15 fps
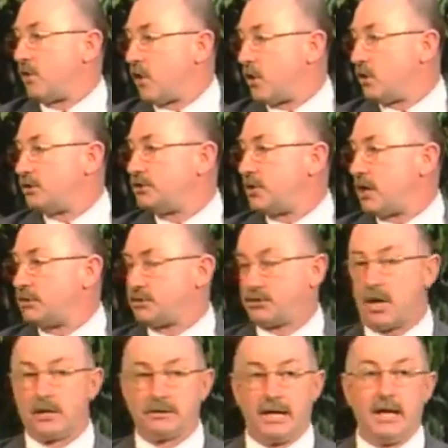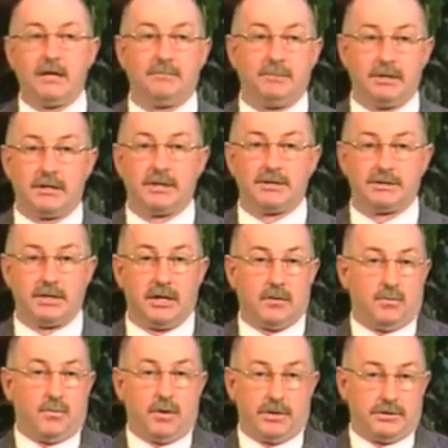converged on Salt Lake because
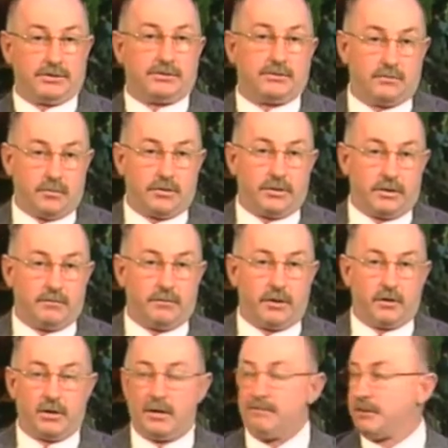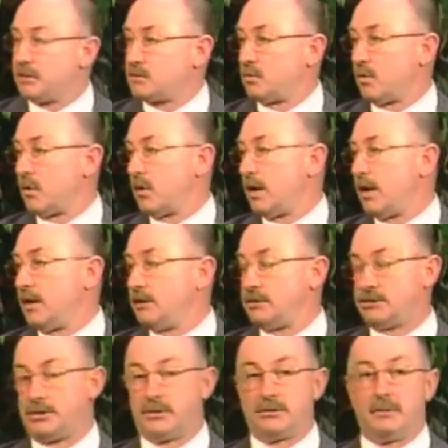it was where the Winter Olympics were,
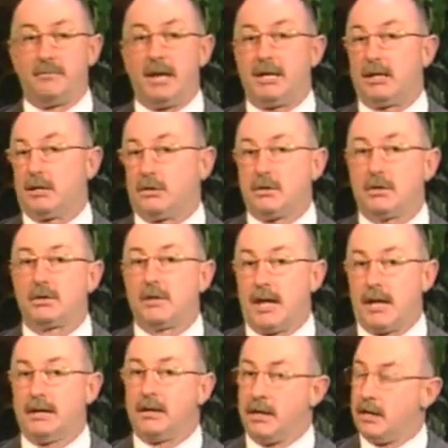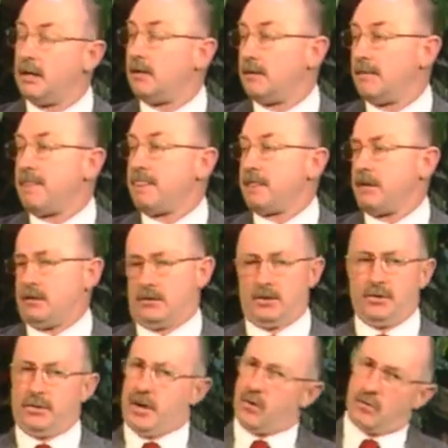and so to make it look like,
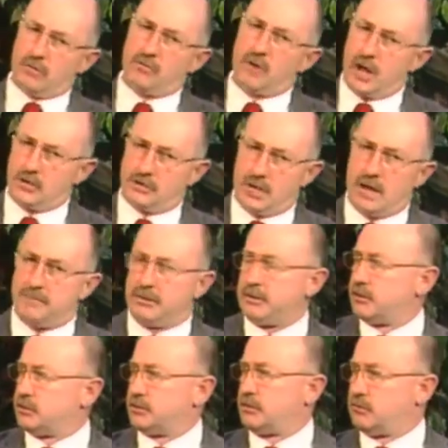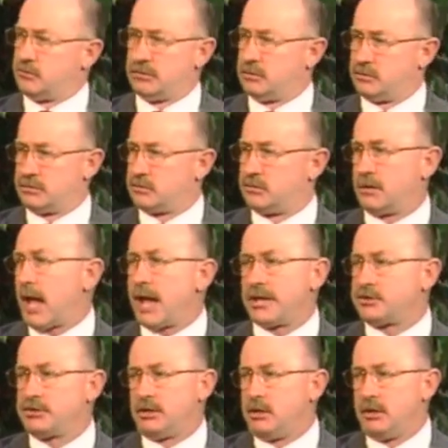they were on top of this, this
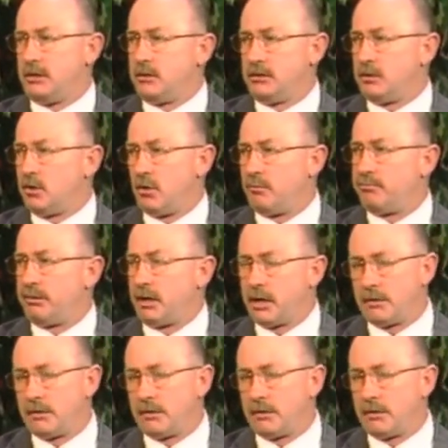nasty,